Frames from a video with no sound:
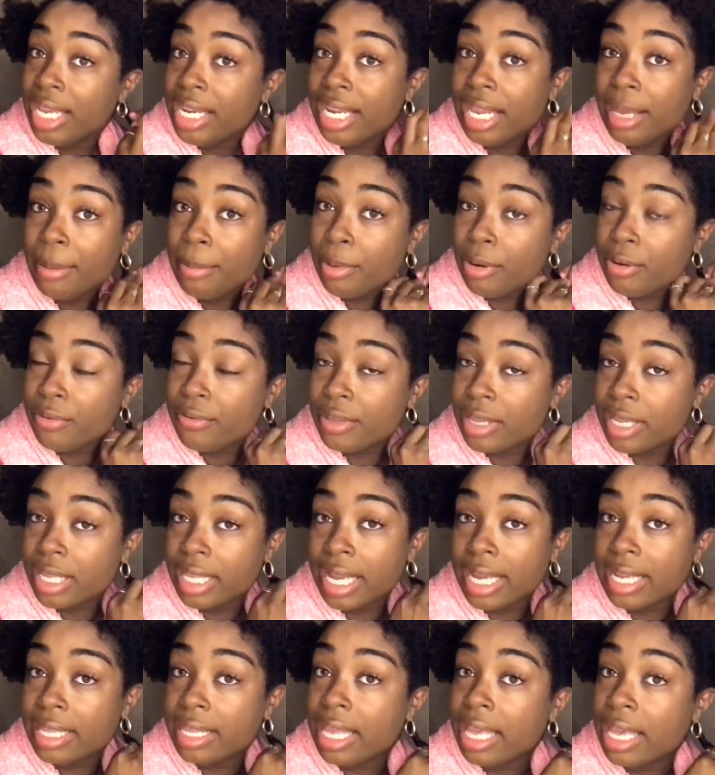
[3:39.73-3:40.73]
They both look
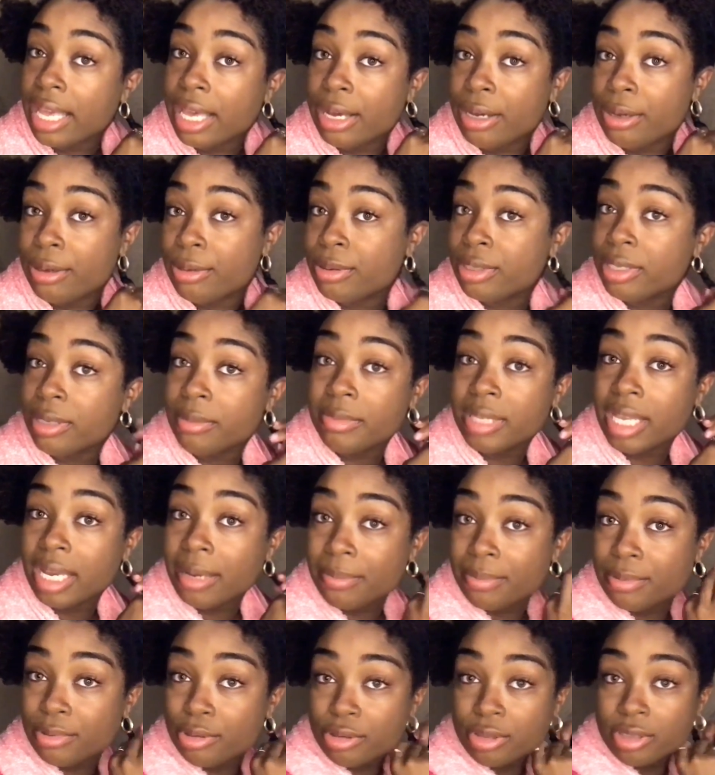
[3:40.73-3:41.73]
like they on some
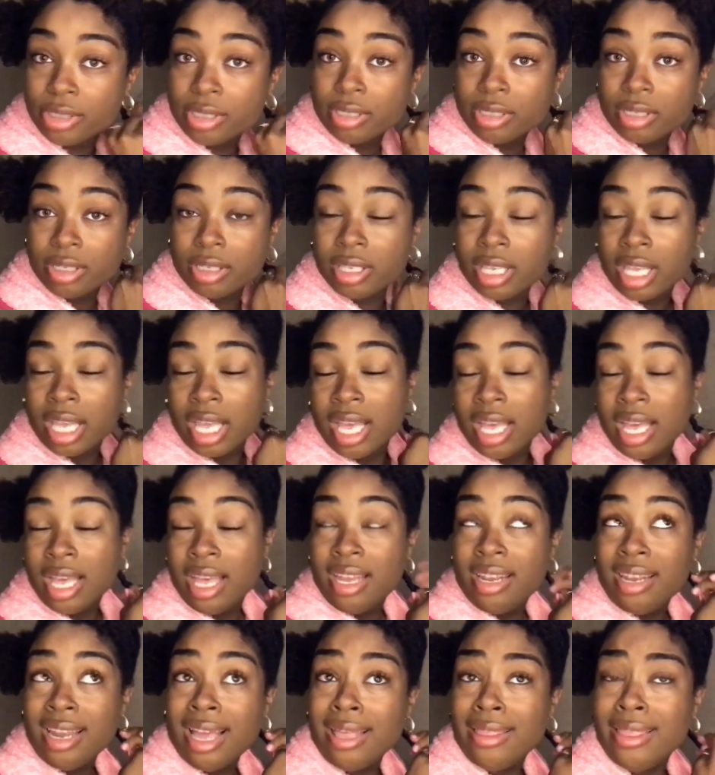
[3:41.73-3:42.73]
type of drugs.
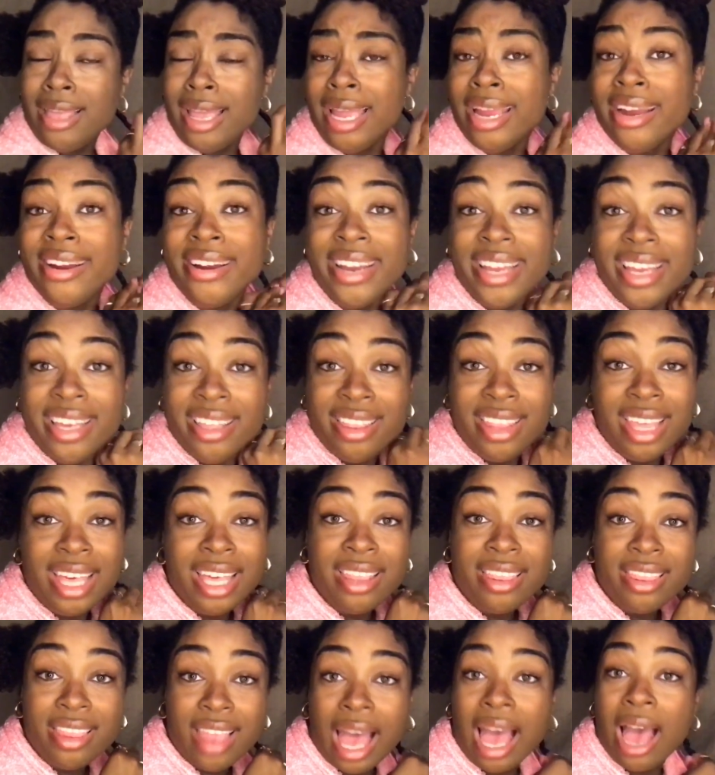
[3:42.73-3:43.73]
Now, the area
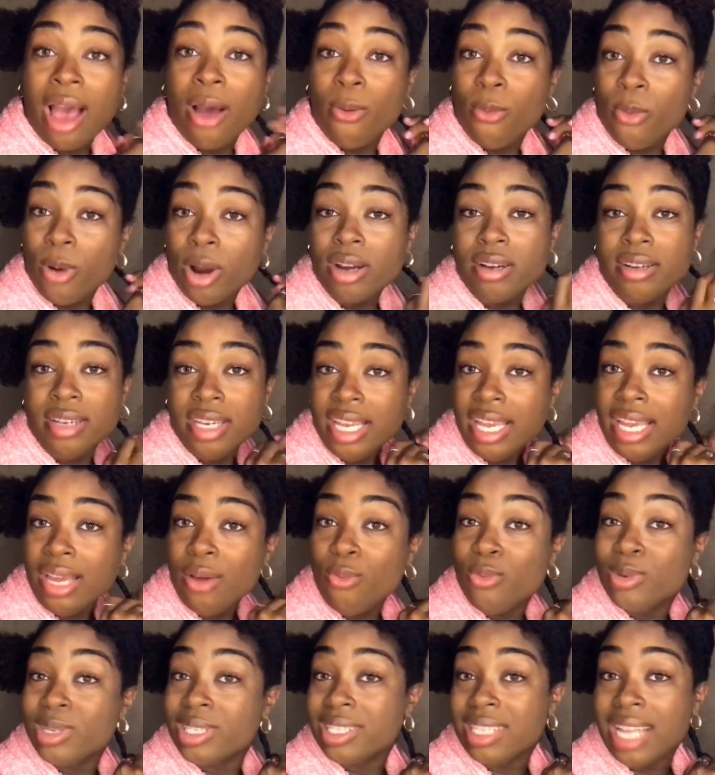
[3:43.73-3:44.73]
that I worked
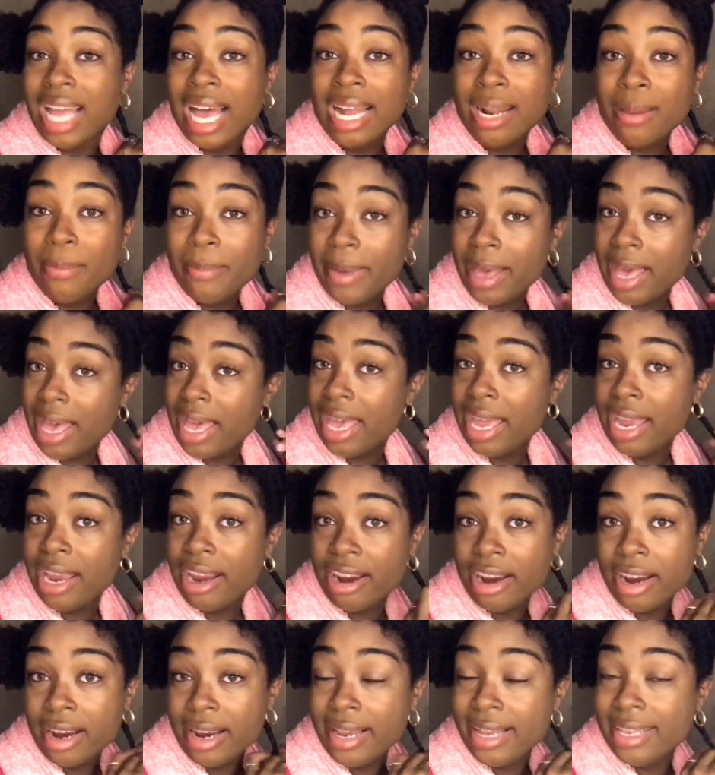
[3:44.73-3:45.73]
in was not a bad
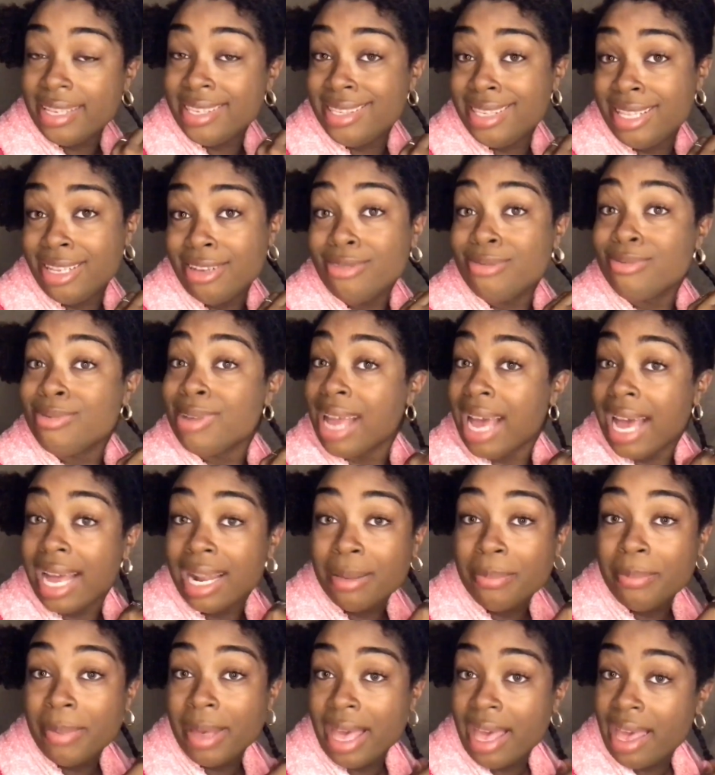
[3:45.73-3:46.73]
area, still
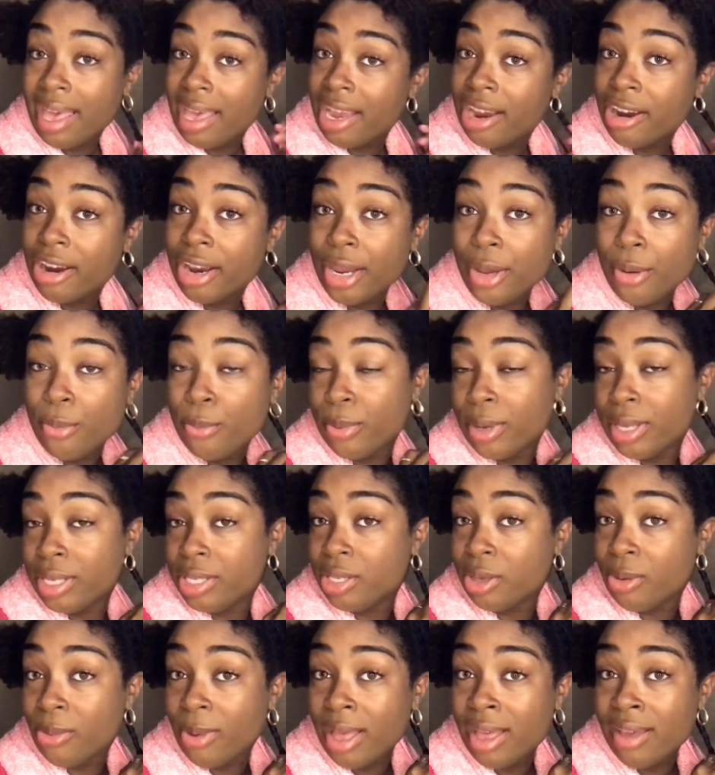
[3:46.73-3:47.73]
not a bad area
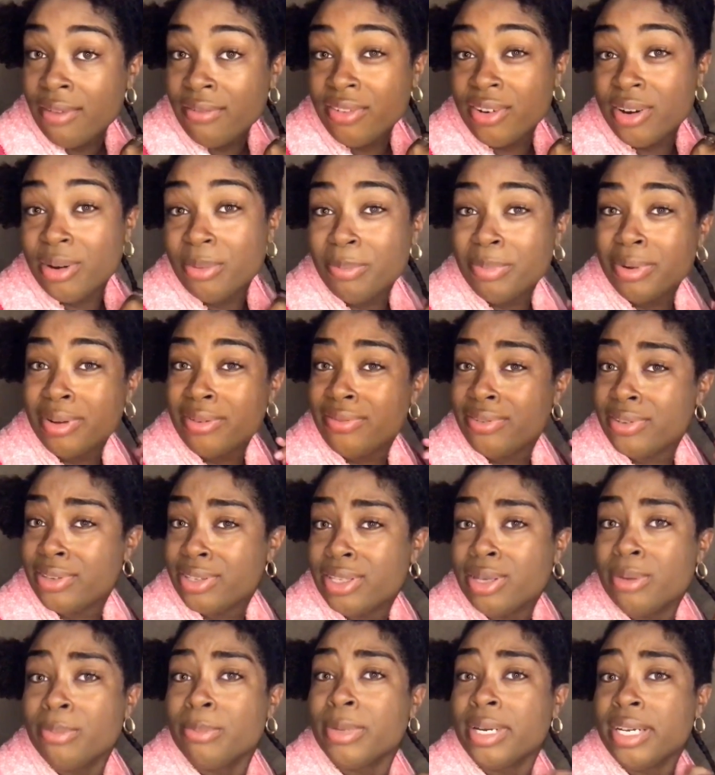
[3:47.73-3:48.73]
whatsoever, but for
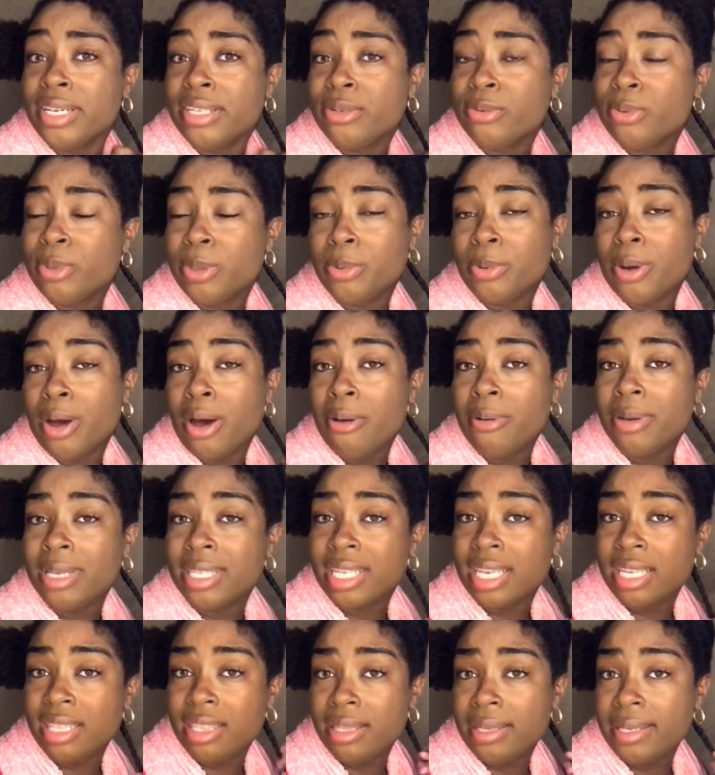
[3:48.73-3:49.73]
some reason we will
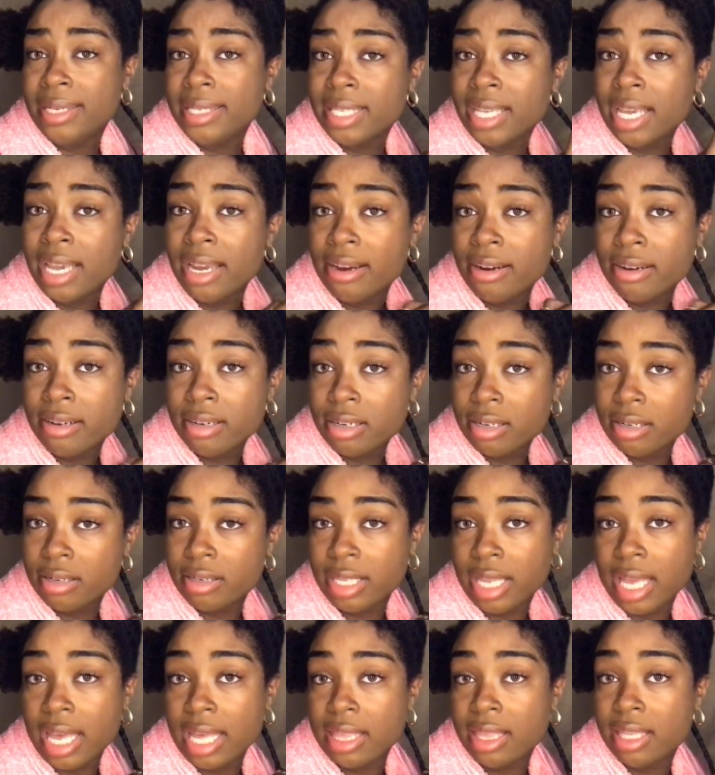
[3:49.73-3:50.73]
always get these
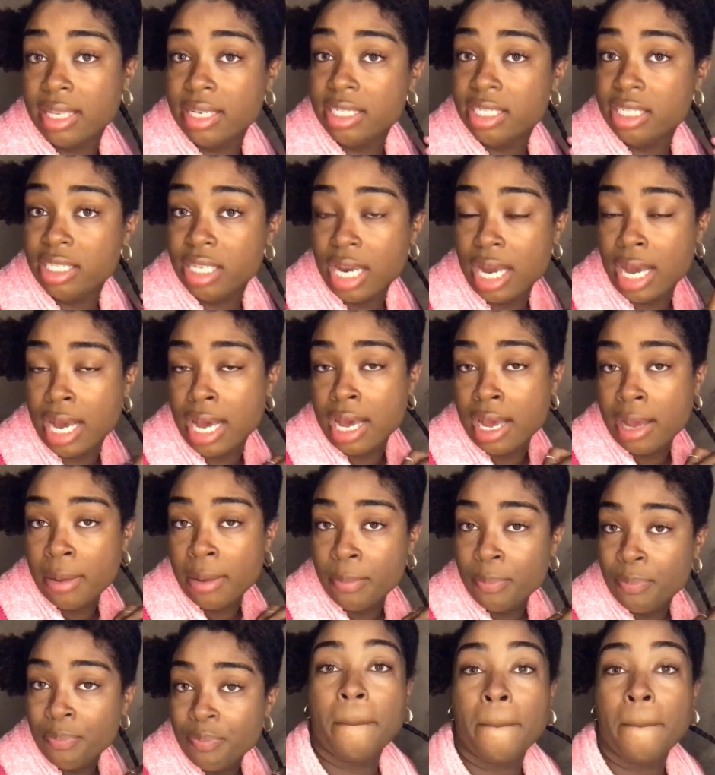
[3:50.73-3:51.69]
characters at this job.